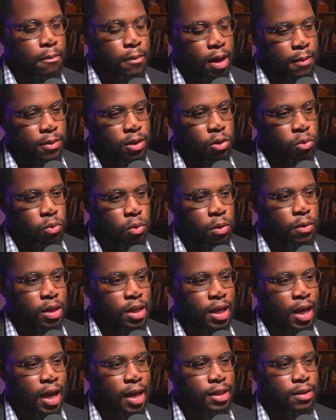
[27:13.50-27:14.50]
Maybe this week we
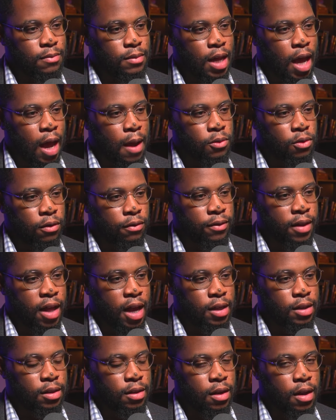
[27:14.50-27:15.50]
get some time to
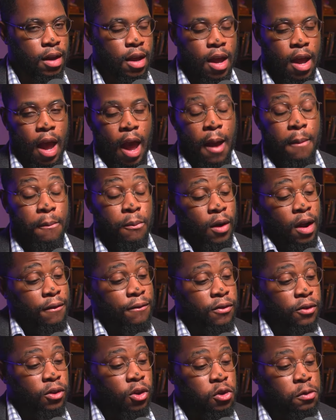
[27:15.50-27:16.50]
reflect. And pray
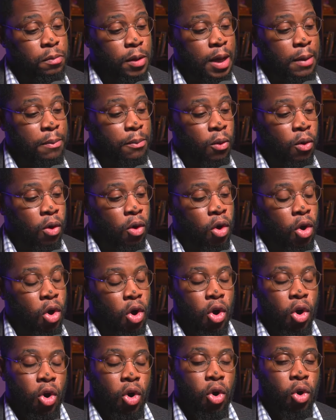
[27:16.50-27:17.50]
for those people
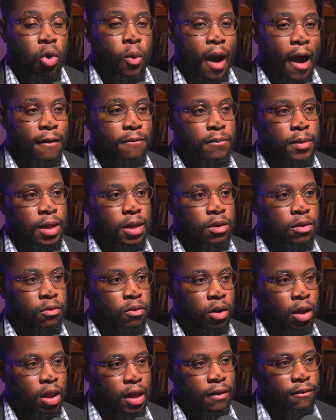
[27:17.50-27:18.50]
who have been
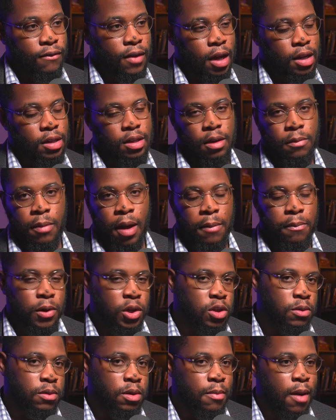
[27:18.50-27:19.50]
really affected by
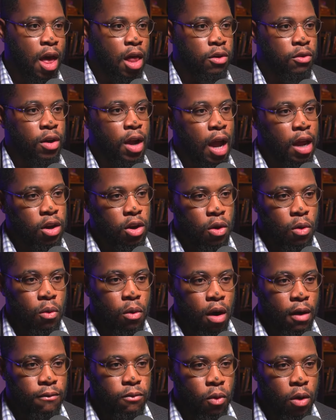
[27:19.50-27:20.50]
Bishop de Mallerais. I
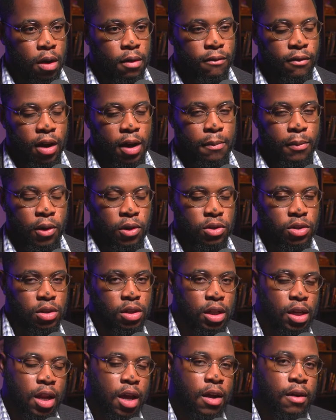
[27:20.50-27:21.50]
know of one very
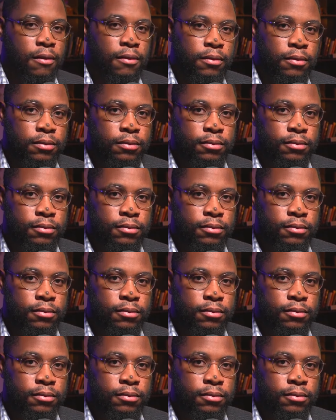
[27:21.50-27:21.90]
personally now.